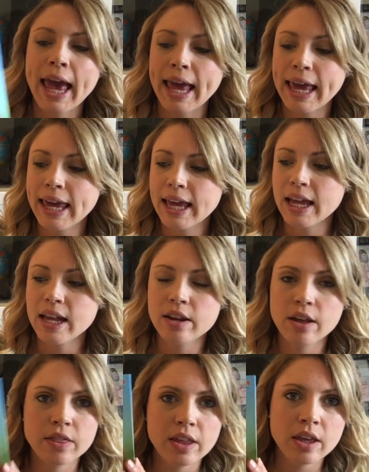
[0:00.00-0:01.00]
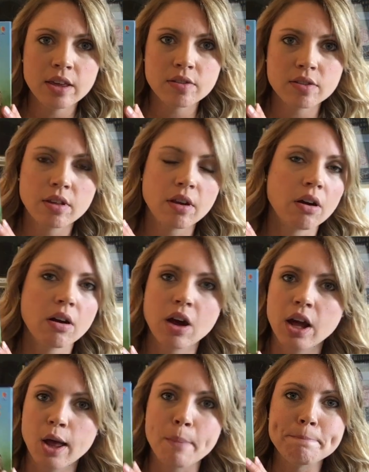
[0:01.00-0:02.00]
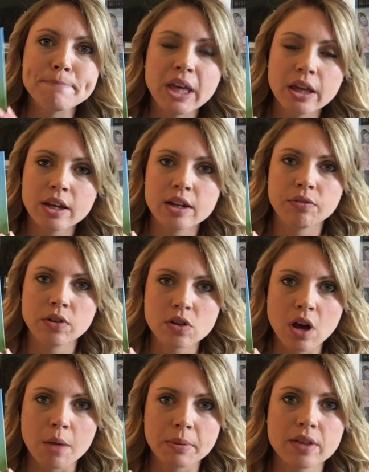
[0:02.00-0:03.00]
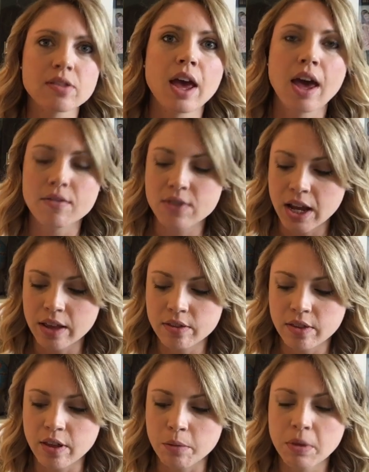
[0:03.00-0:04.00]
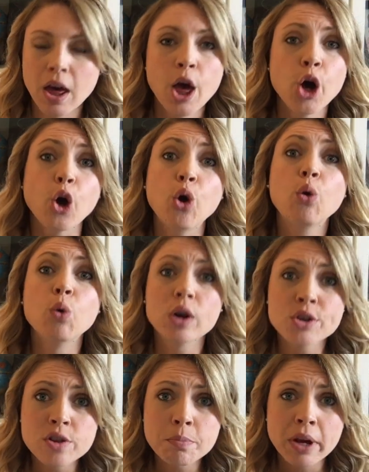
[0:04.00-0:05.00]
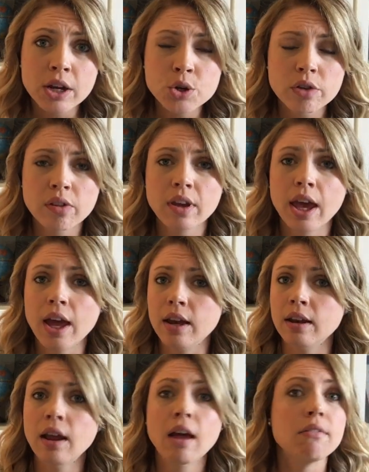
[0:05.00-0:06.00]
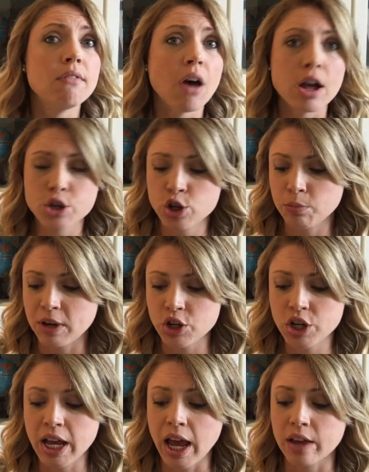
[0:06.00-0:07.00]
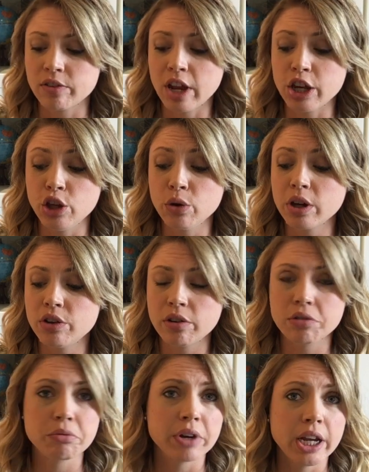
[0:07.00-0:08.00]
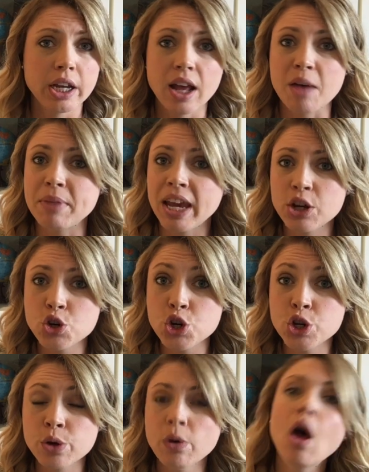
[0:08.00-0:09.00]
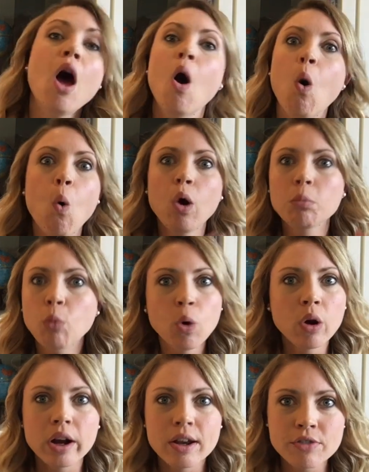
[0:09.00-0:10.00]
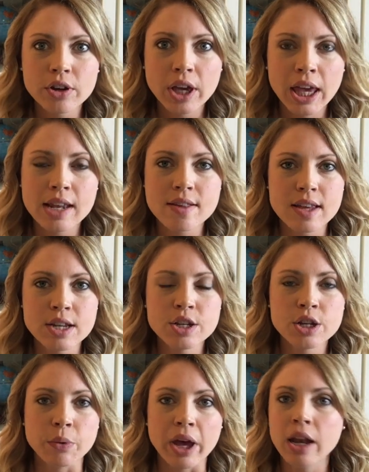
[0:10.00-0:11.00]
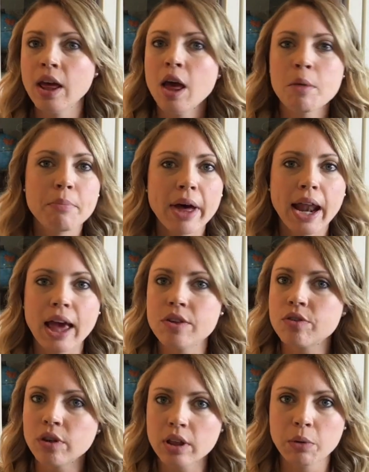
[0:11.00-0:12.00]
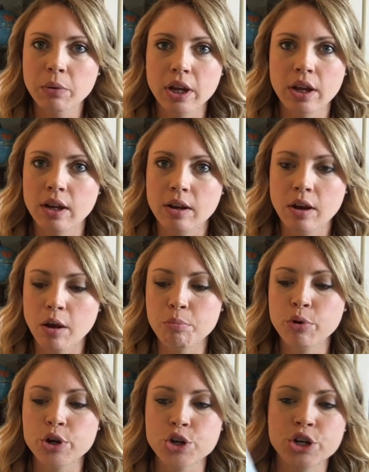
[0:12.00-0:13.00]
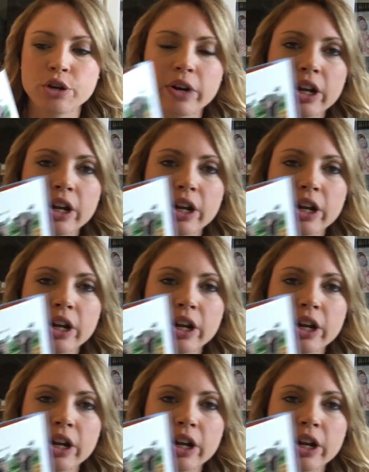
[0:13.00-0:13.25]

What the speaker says: and these are on a million different topics. I have tons of them. Gorgeous pictures again, not too much text, and you could just read a page or 2 or more if your kid is into it, but I certainly wouldn't push to